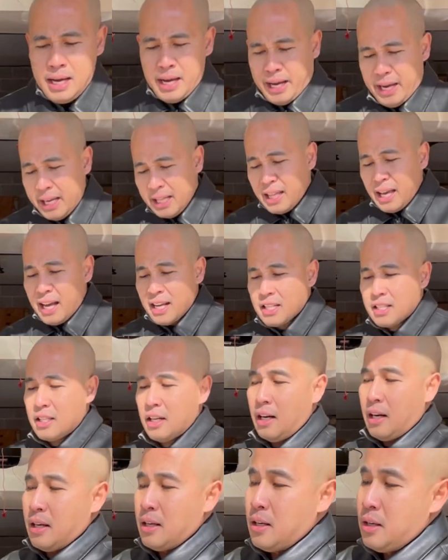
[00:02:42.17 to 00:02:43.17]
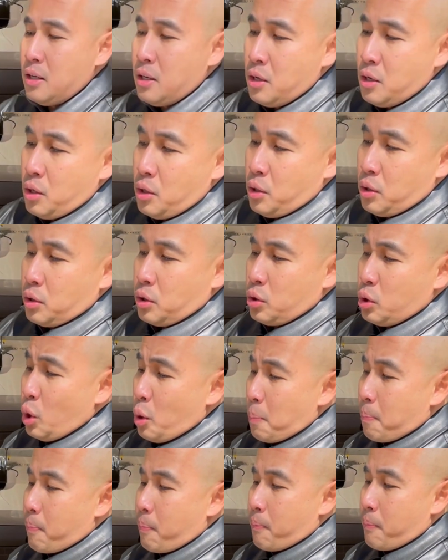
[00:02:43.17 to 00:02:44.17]
It has the
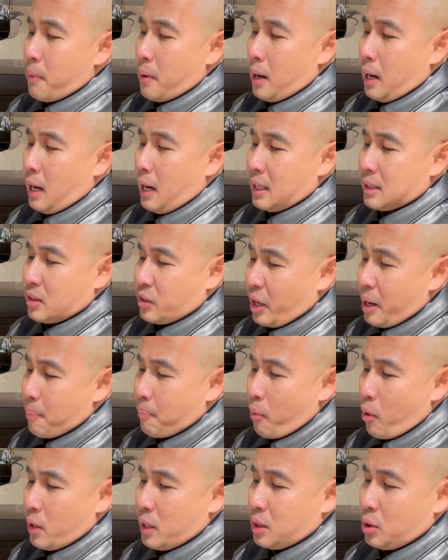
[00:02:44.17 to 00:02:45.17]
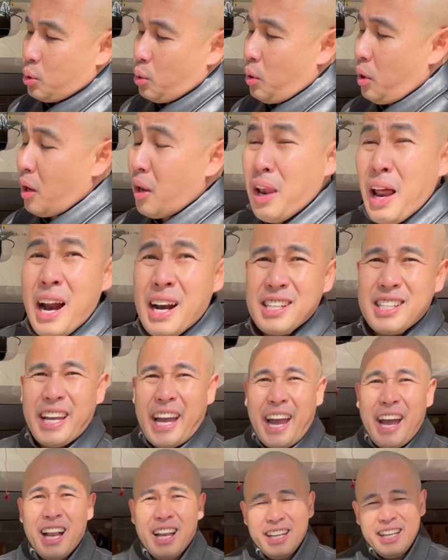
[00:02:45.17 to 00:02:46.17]
3.2 large
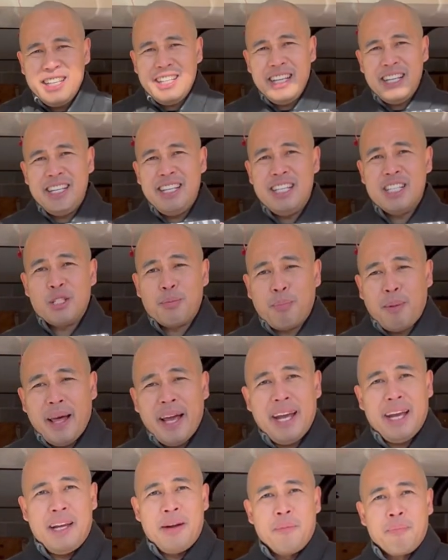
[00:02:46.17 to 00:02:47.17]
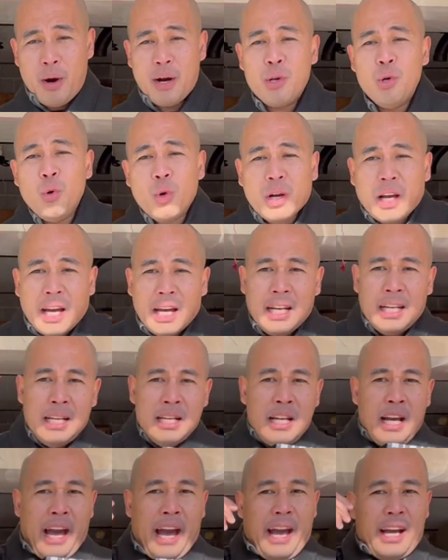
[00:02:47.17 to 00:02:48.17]
LED display where you can
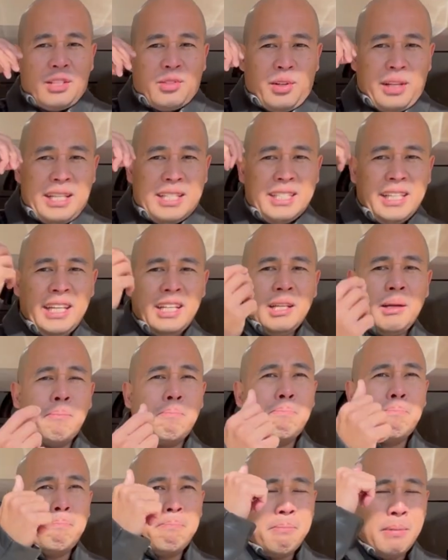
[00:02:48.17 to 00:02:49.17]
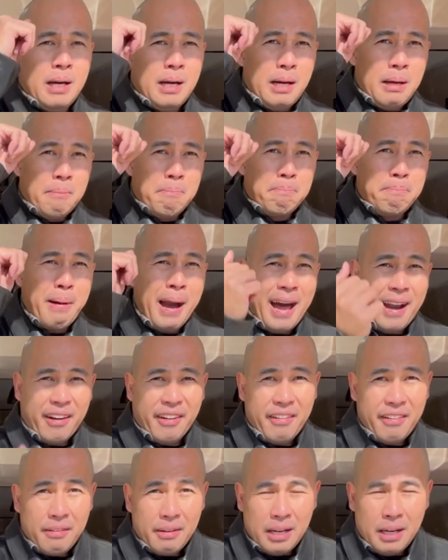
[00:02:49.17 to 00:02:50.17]
actually see the
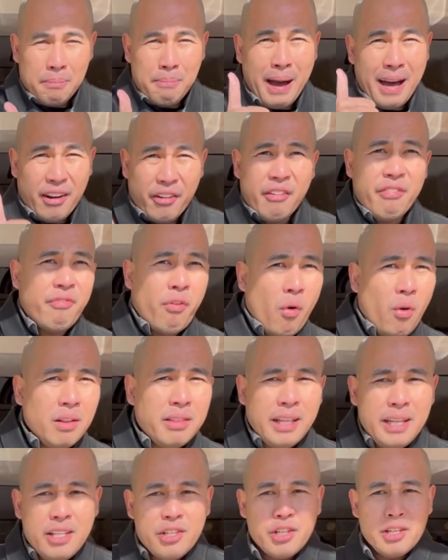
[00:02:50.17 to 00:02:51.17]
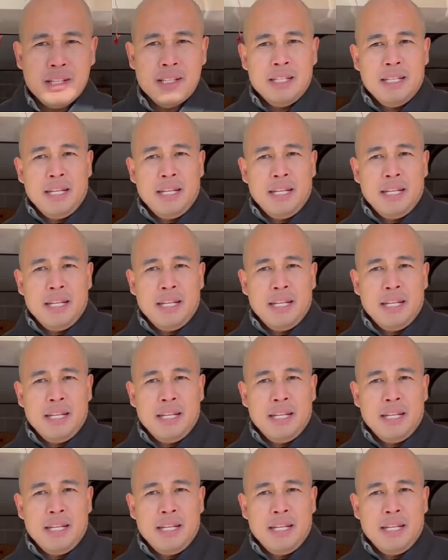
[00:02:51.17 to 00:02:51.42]
battery voltage